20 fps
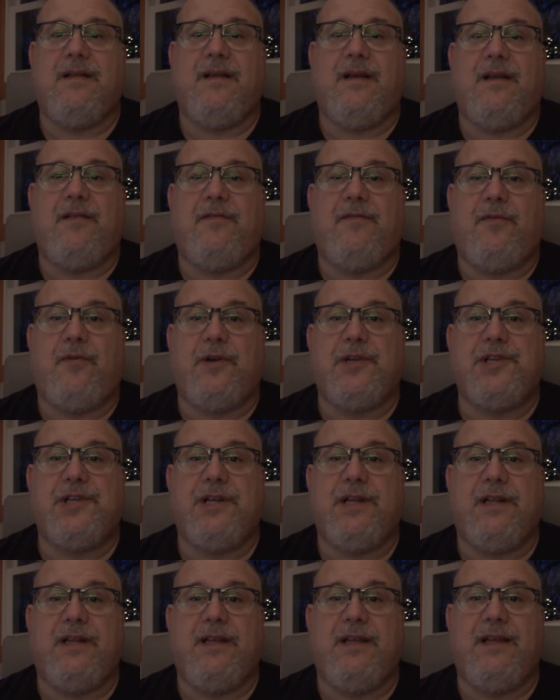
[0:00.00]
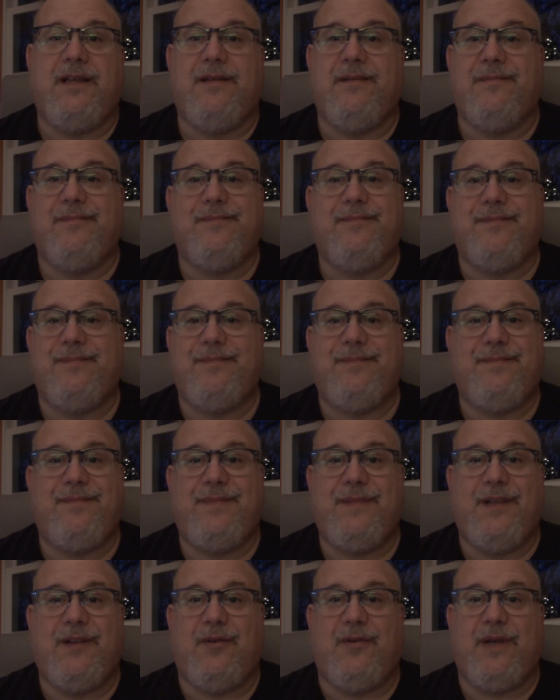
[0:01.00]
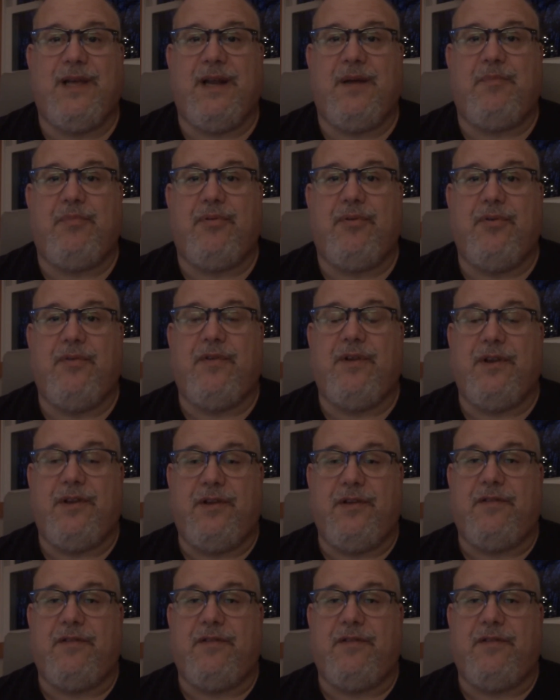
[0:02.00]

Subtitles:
unfortunately, you don't get approved.